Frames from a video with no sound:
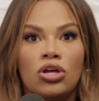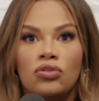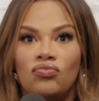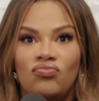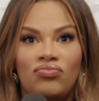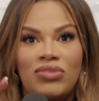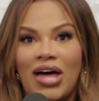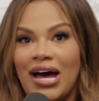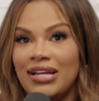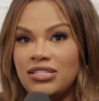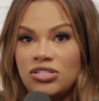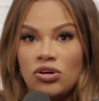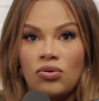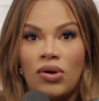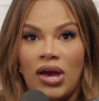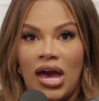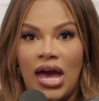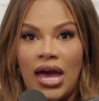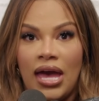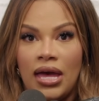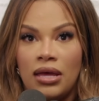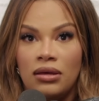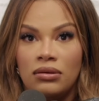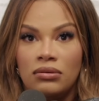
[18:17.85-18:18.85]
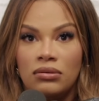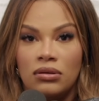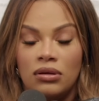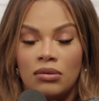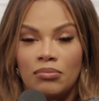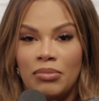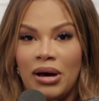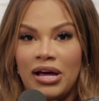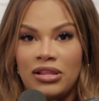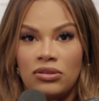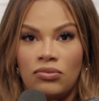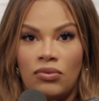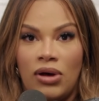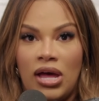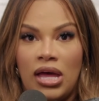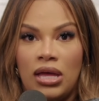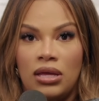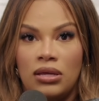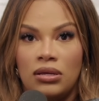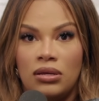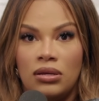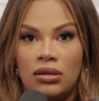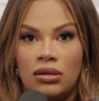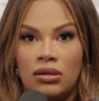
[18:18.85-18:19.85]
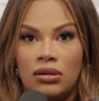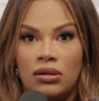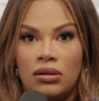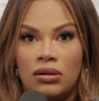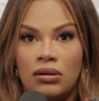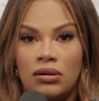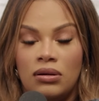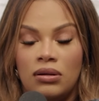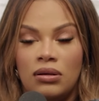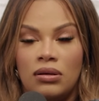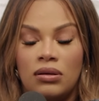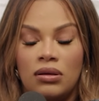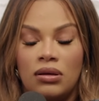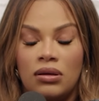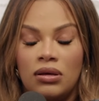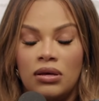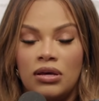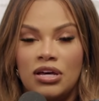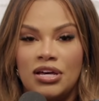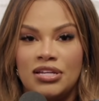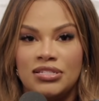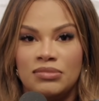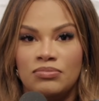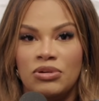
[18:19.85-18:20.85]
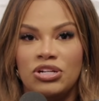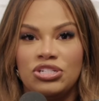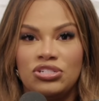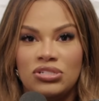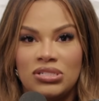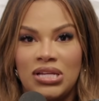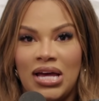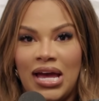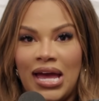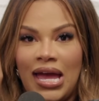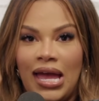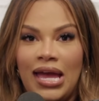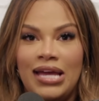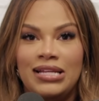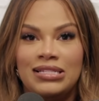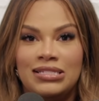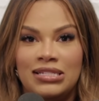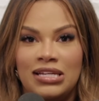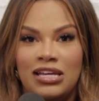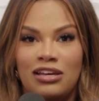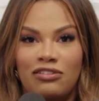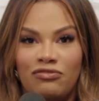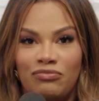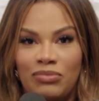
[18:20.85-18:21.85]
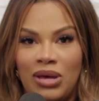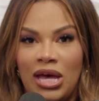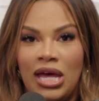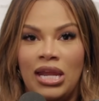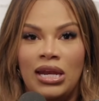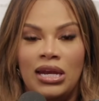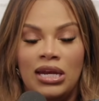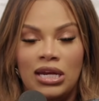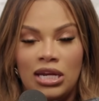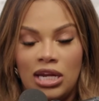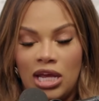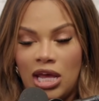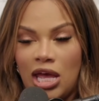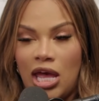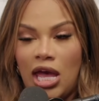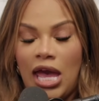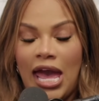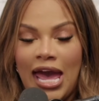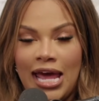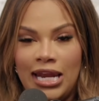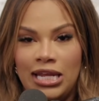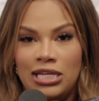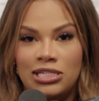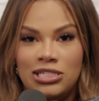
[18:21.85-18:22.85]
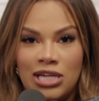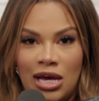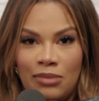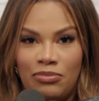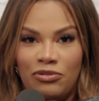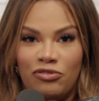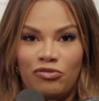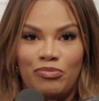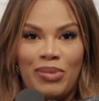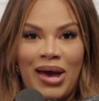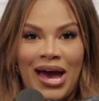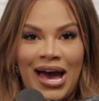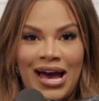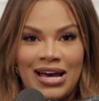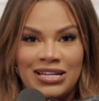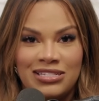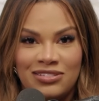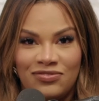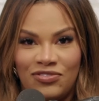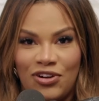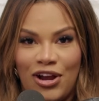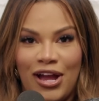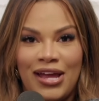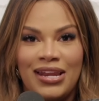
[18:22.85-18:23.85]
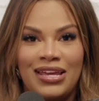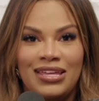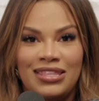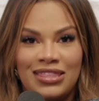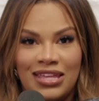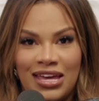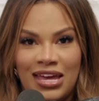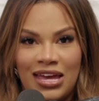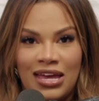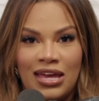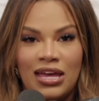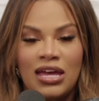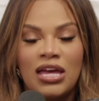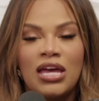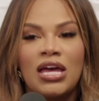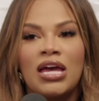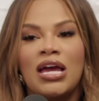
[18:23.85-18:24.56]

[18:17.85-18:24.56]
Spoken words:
That's okay, by the way. As much as I hate to give men any type of pass for anything,